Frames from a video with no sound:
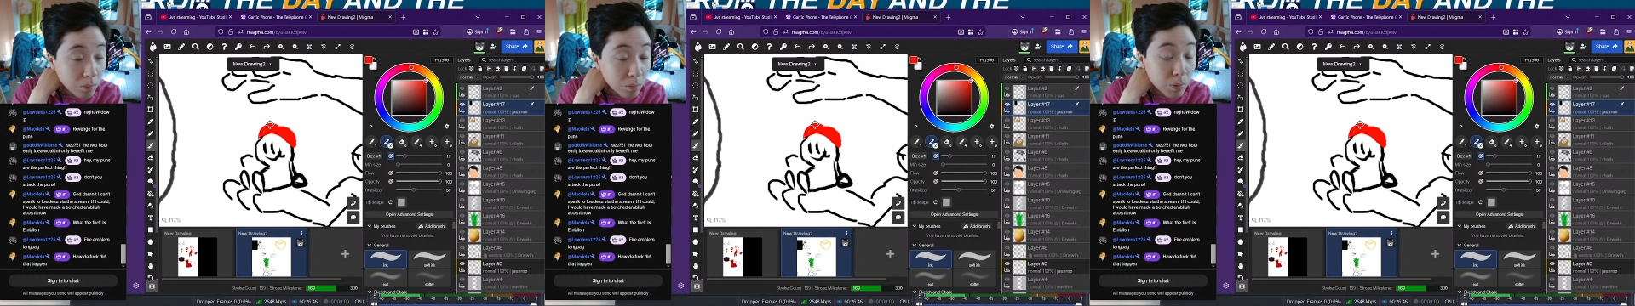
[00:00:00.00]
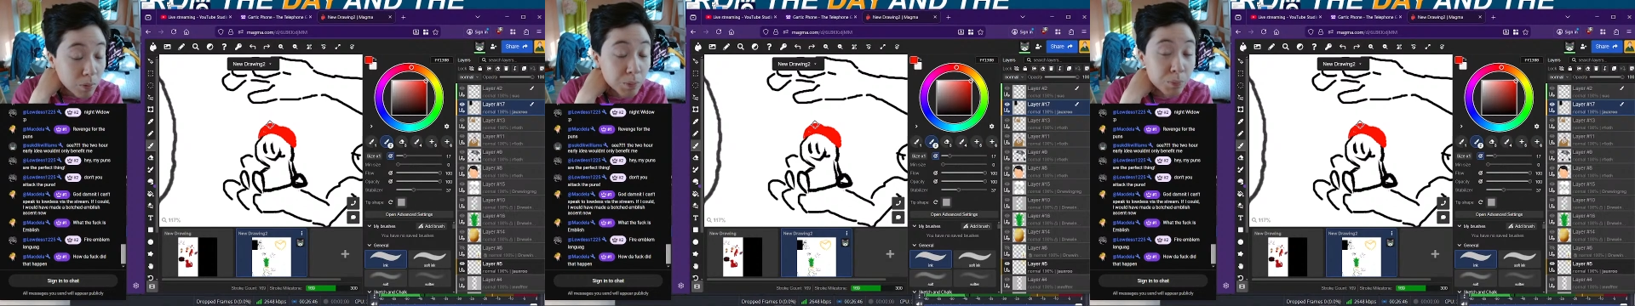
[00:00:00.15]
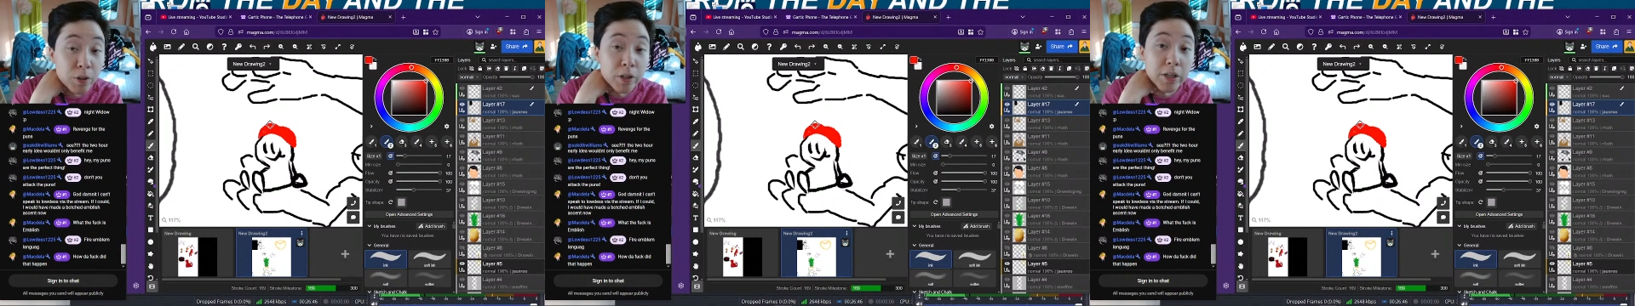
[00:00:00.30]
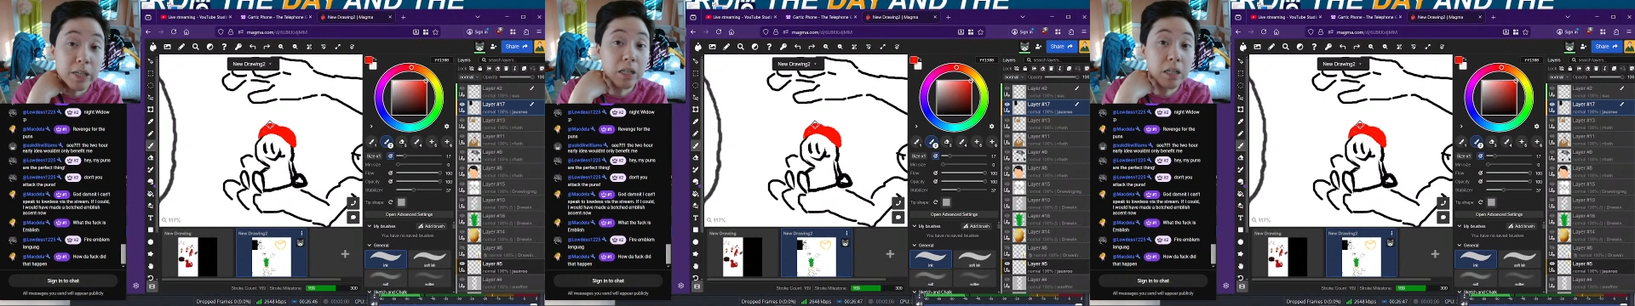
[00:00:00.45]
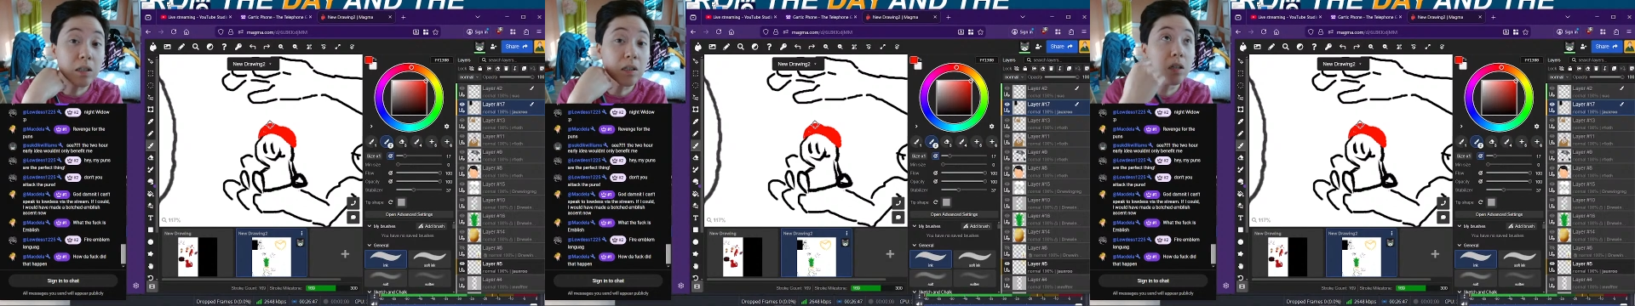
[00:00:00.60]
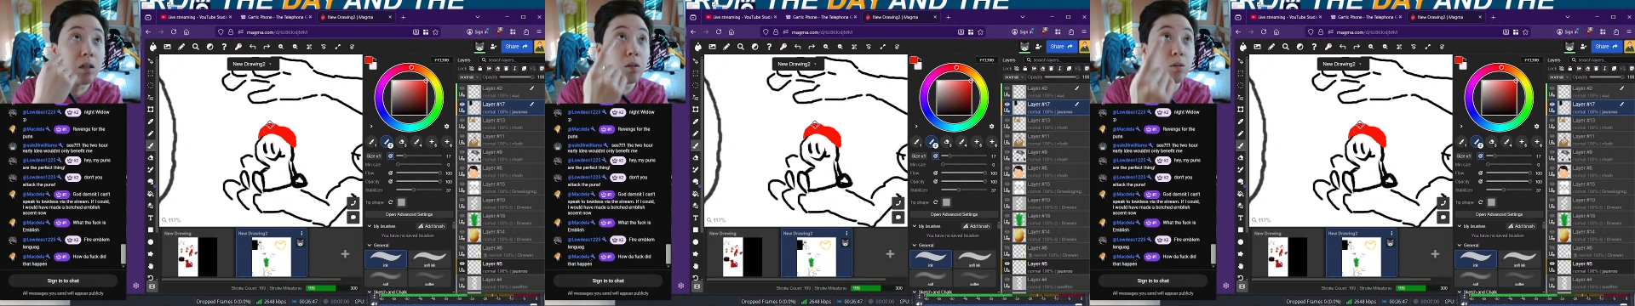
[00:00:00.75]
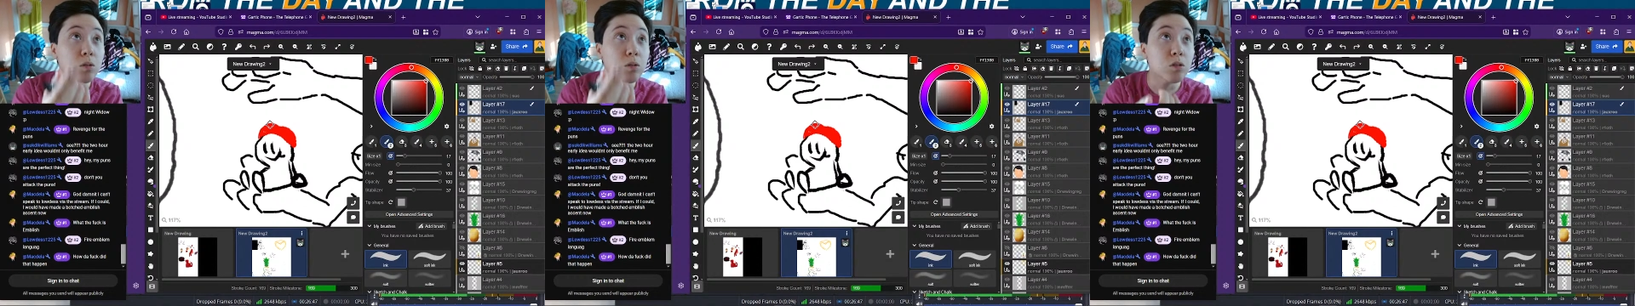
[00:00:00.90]
But pretty
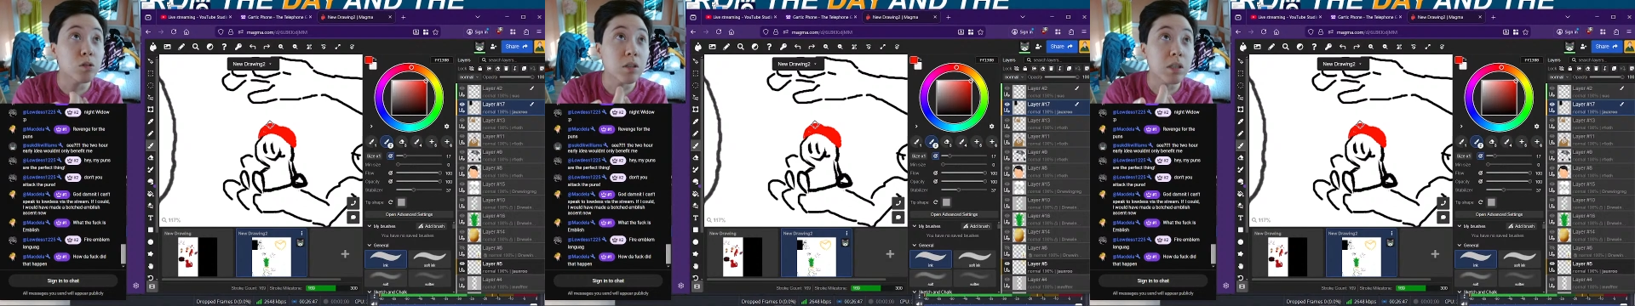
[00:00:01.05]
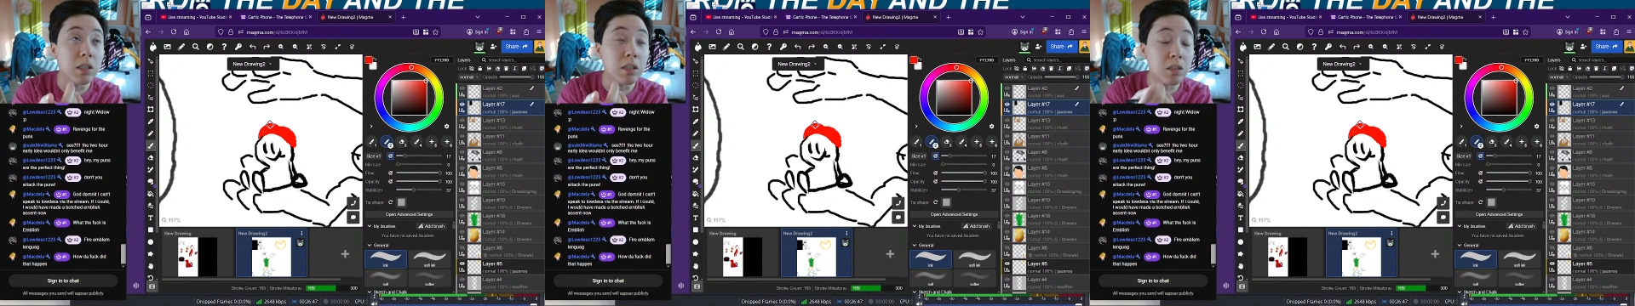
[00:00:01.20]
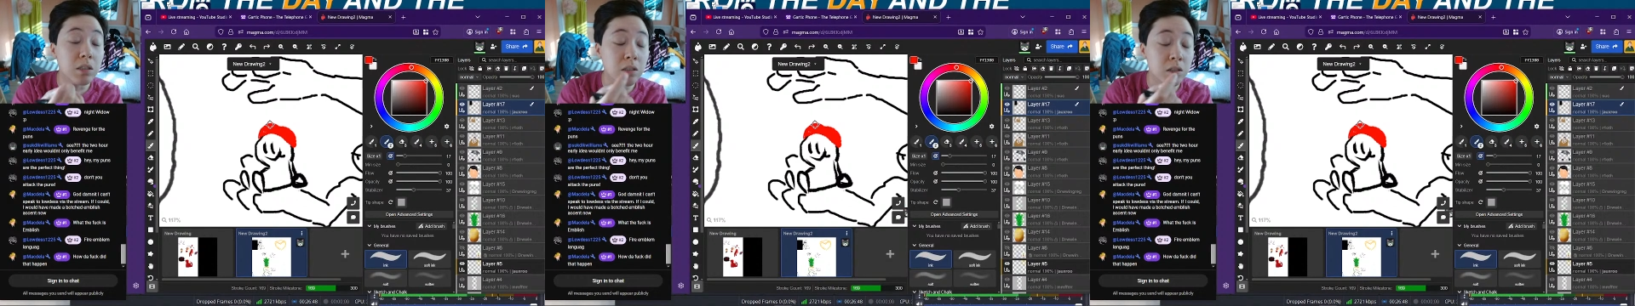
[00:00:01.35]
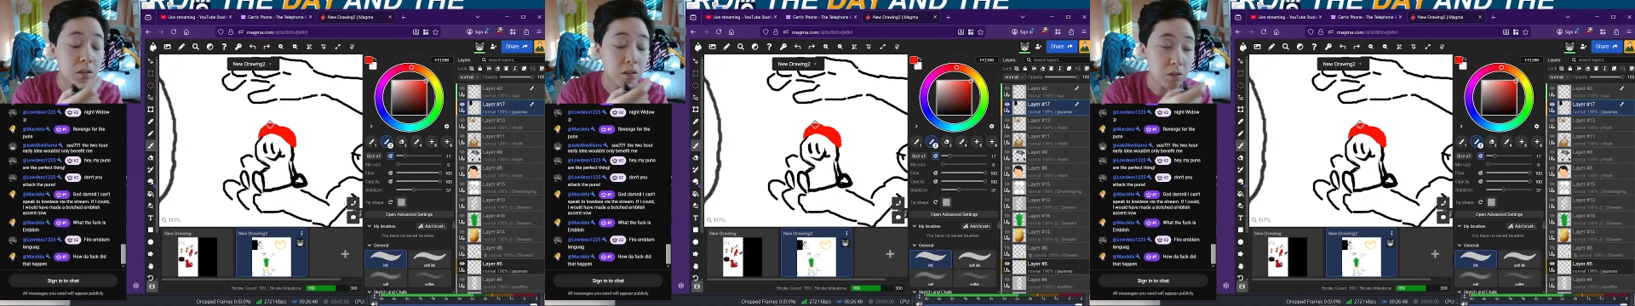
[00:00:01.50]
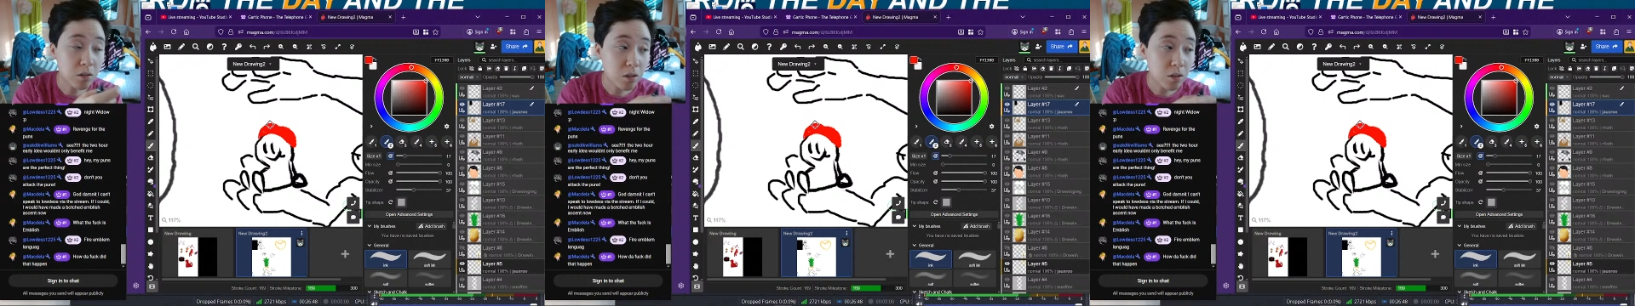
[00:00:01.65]
close. I could still